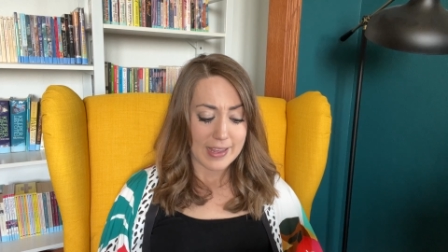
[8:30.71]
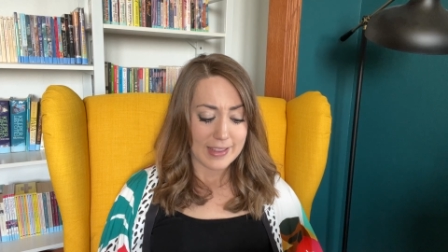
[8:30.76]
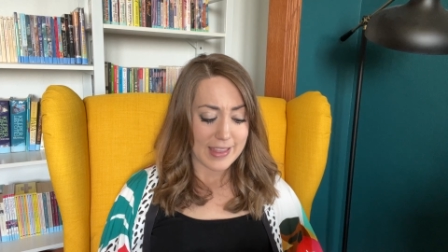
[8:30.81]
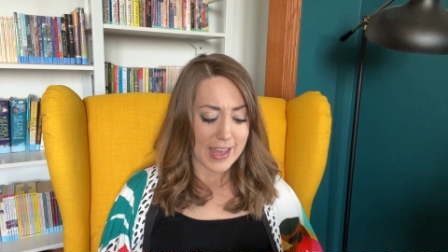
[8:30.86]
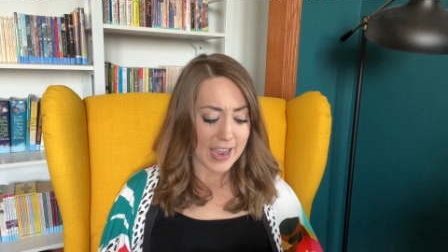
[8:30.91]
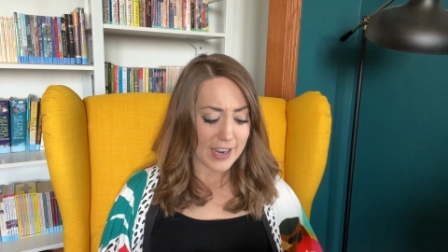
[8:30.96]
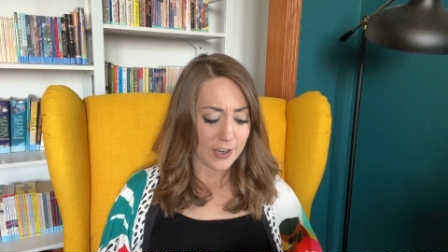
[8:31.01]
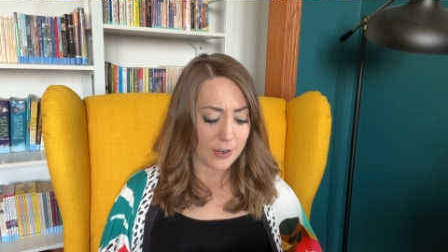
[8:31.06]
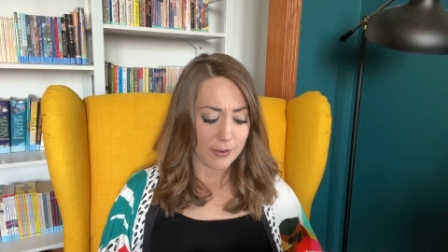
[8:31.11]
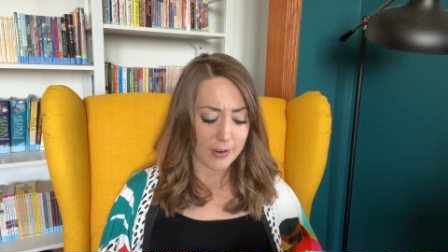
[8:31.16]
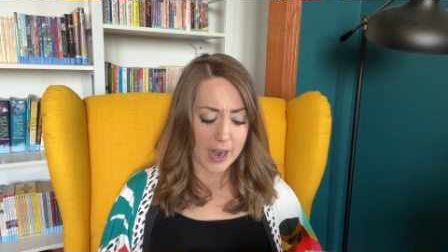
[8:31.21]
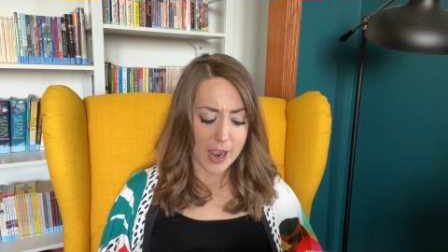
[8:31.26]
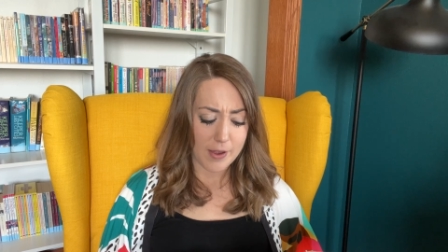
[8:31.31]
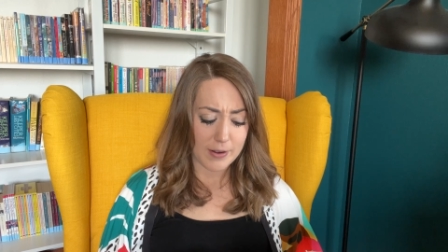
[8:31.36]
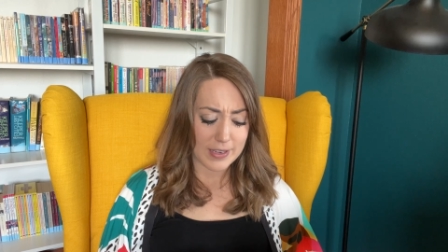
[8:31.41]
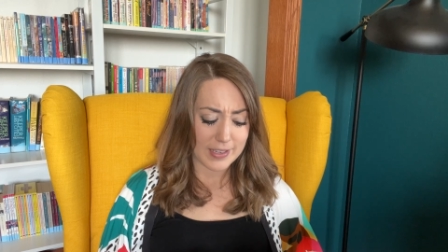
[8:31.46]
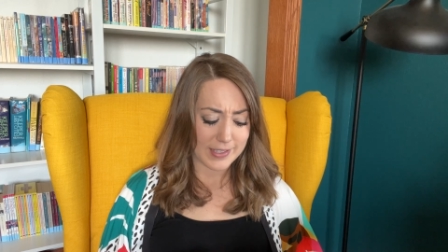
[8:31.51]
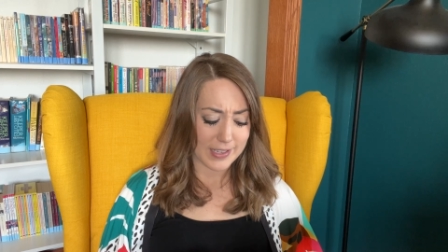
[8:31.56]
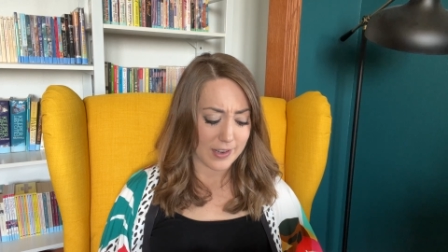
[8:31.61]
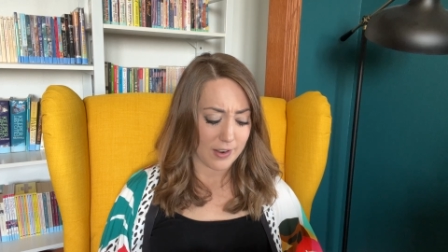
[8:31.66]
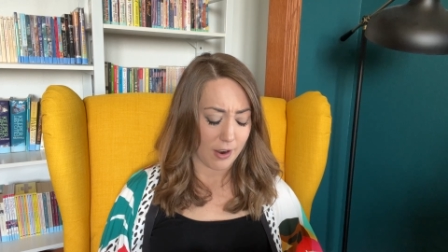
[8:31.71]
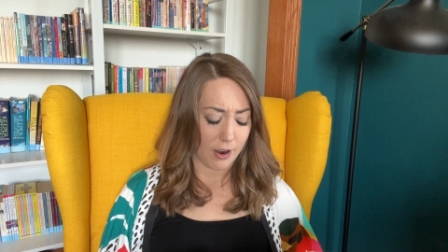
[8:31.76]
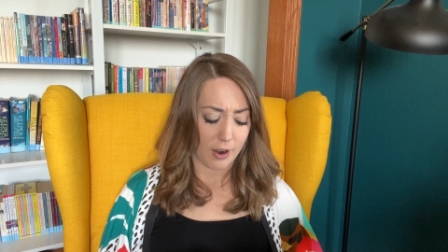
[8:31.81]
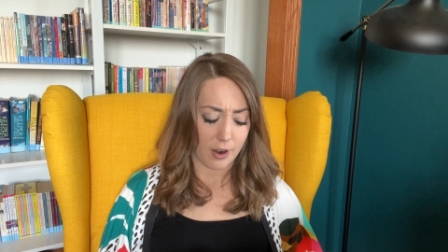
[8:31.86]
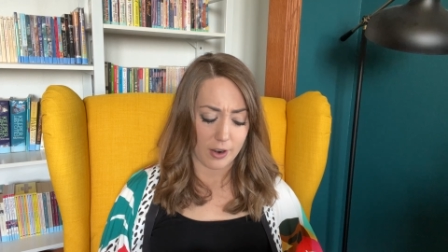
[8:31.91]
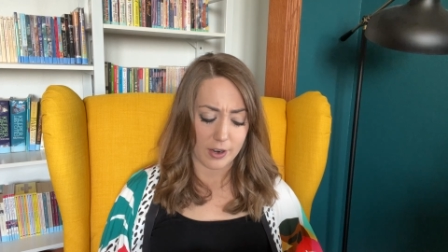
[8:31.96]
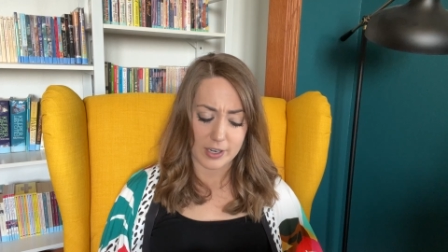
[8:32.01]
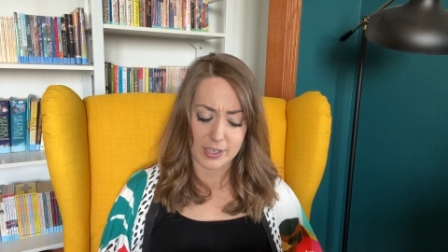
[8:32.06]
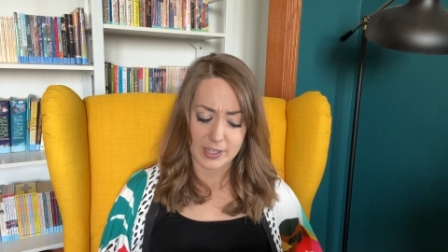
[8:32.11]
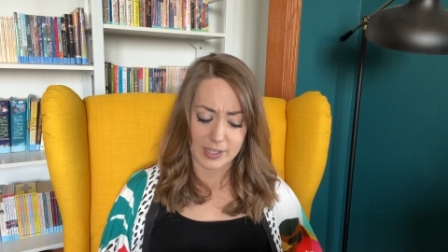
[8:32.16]
That crown is an
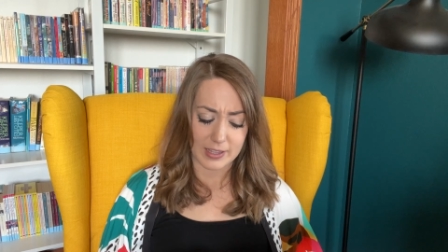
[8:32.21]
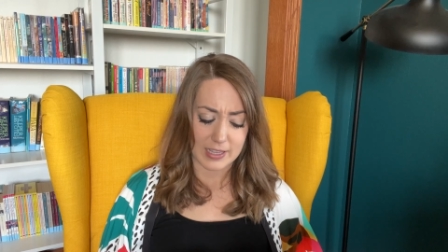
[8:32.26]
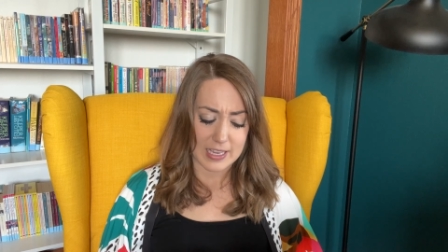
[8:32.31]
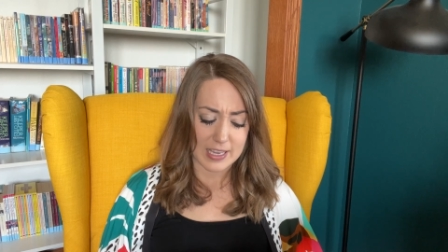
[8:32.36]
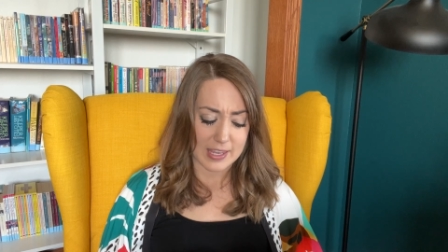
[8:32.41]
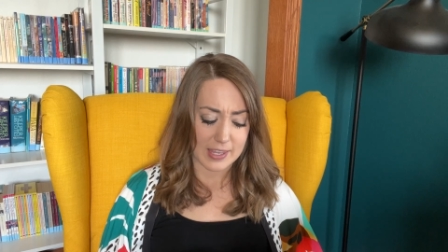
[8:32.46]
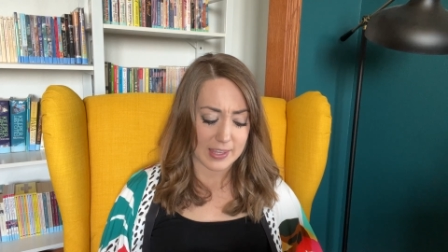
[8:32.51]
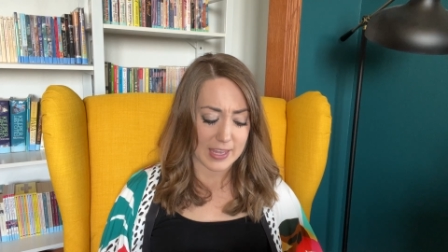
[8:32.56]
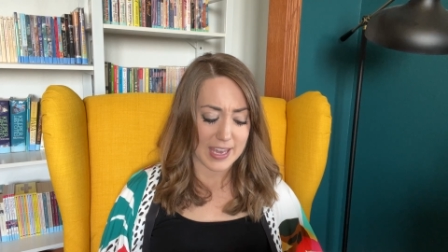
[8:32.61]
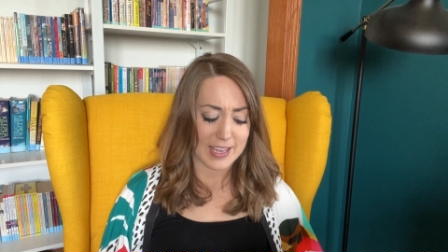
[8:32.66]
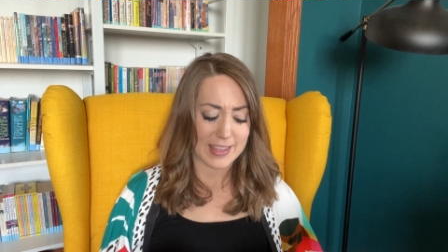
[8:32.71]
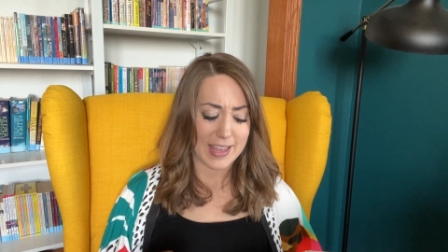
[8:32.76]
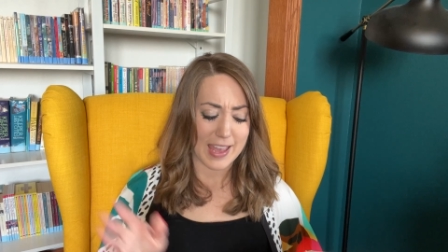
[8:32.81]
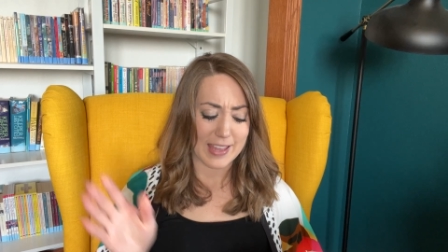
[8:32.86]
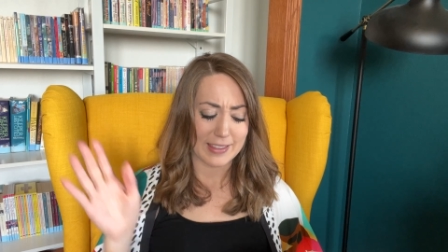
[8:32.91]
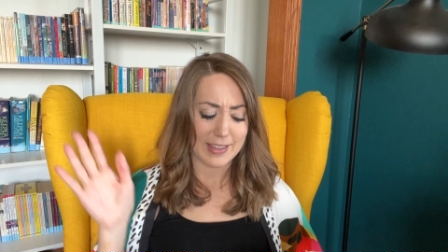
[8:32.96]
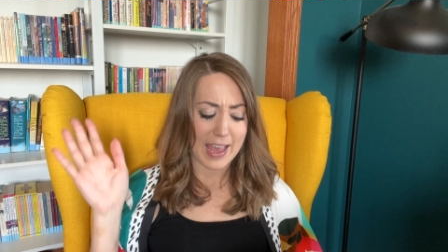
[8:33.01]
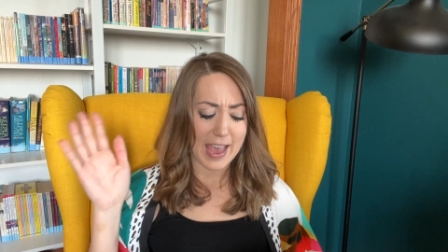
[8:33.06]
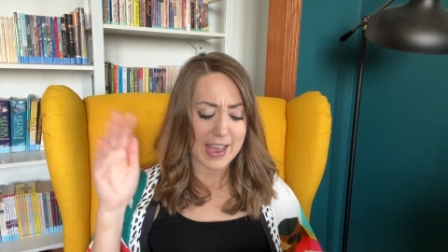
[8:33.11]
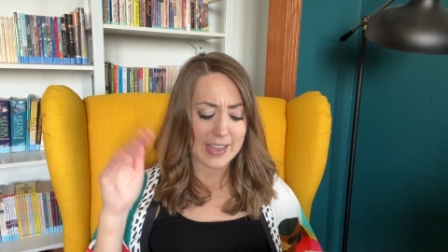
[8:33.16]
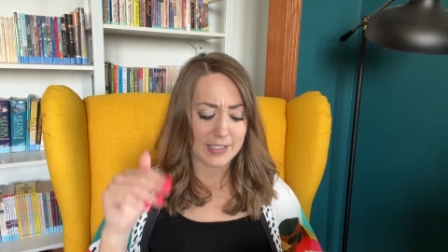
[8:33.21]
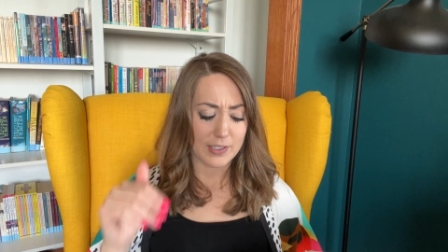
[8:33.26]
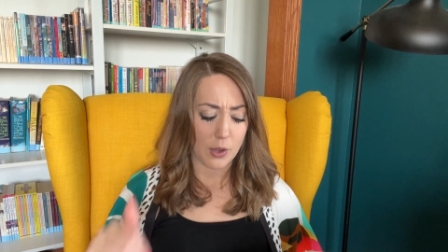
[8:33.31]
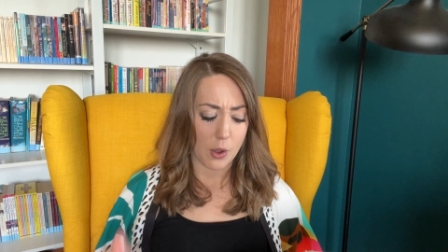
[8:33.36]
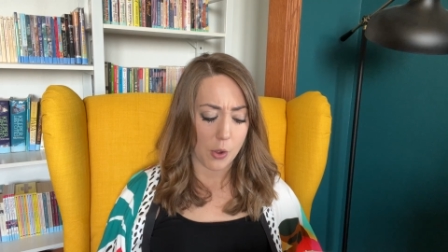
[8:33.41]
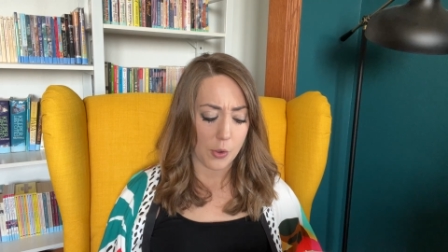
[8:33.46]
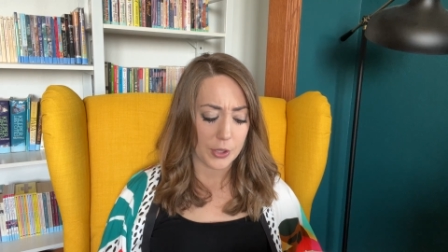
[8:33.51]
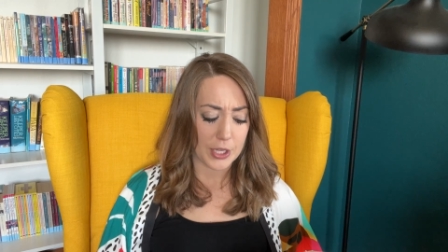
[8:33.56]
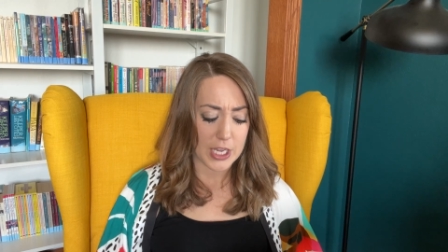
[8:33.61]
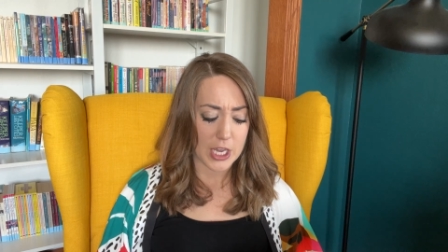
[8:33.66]
earthly thing that lasts
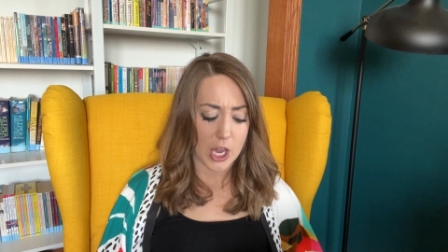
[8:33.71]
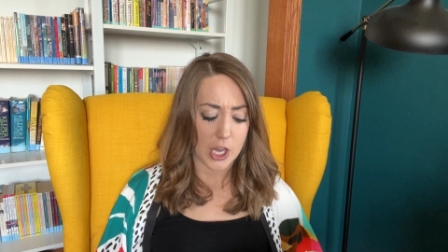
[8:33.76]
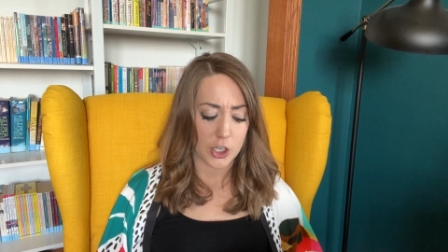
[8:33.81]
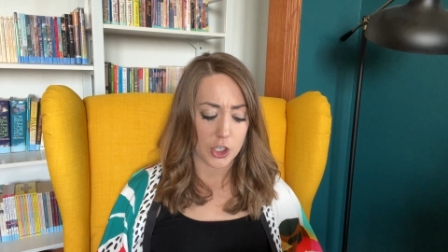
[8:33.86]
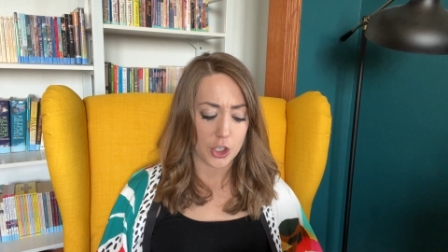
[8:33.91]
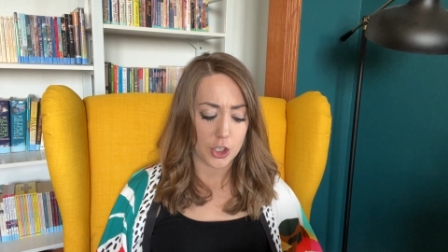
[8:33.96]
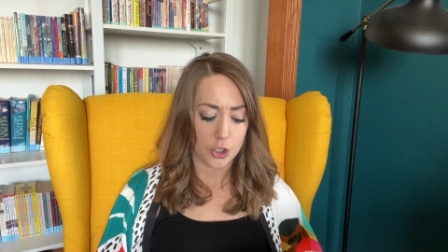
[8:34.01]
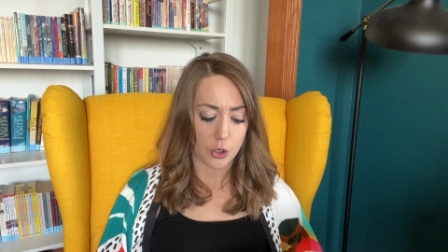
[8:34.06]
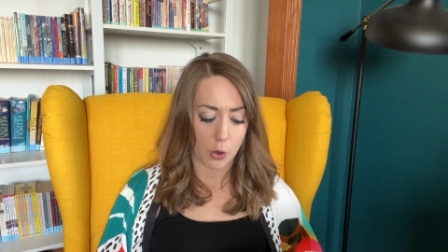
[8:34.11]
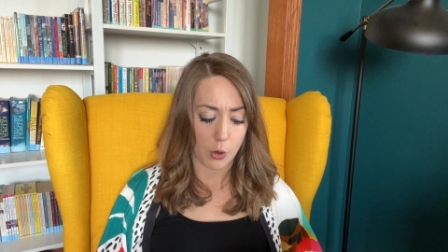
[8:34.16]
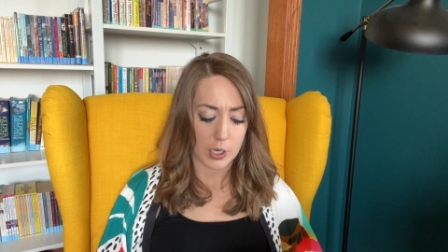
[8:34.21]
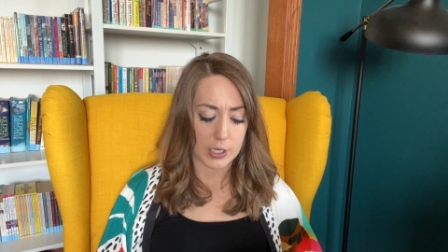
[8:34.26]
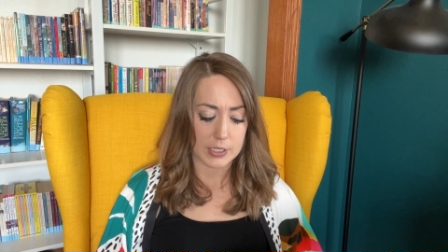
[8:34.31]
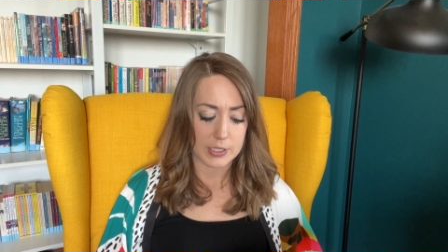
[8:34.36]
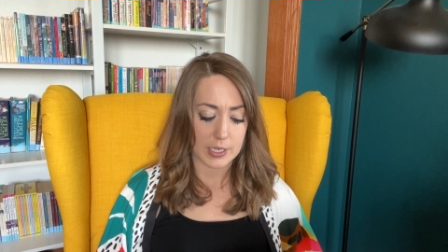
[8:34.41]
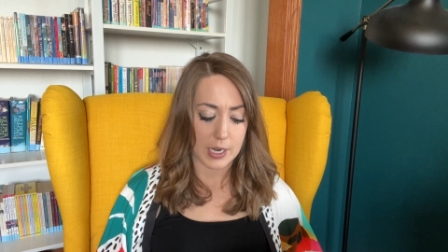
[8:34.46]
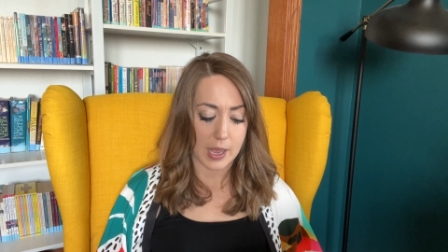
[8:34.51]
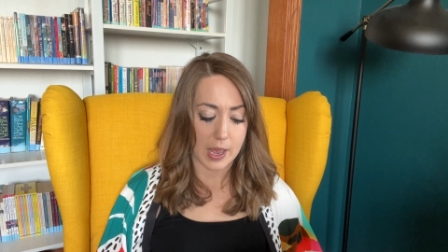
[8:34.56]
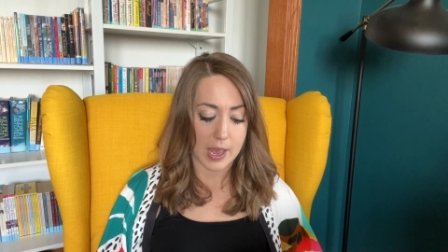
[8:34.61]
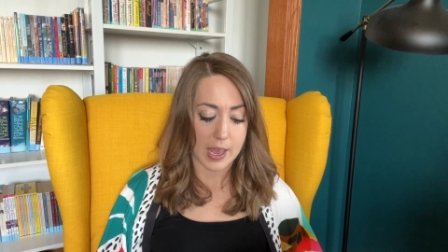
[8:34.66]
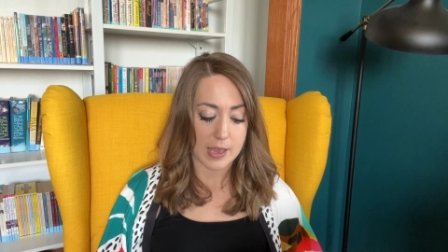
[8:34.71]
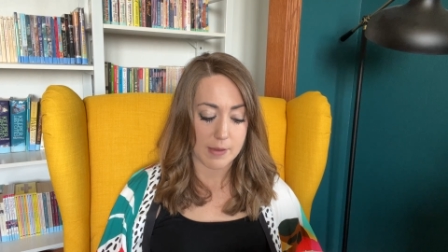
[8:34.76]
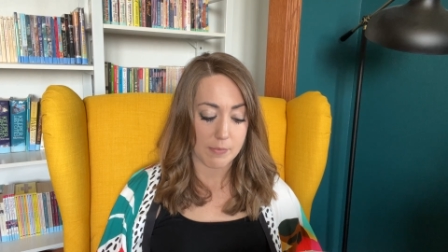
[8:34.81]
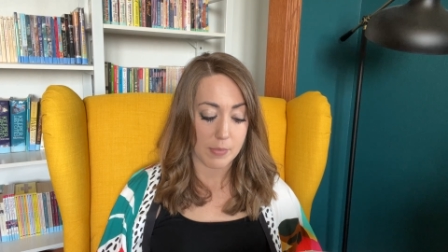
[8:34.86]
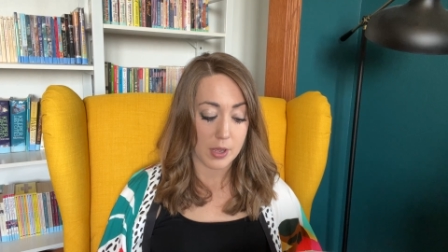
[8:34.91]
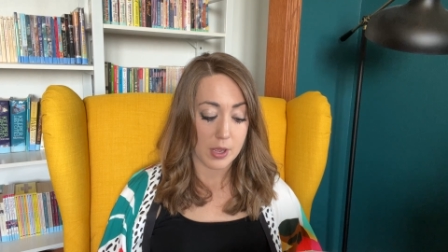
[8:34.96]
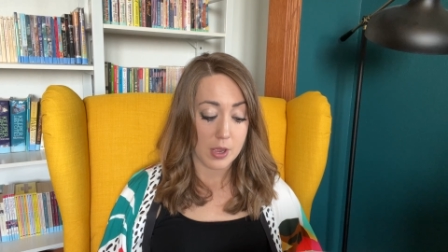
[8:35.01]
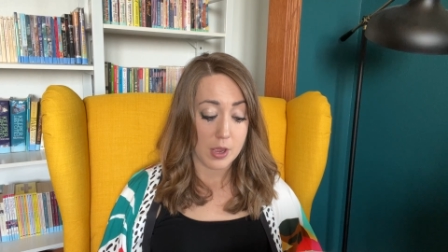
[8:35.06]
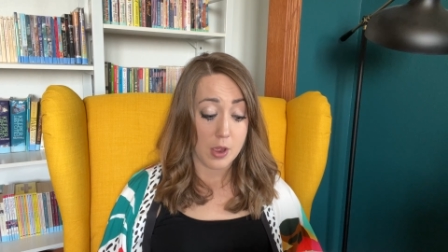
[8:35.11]
only a short time,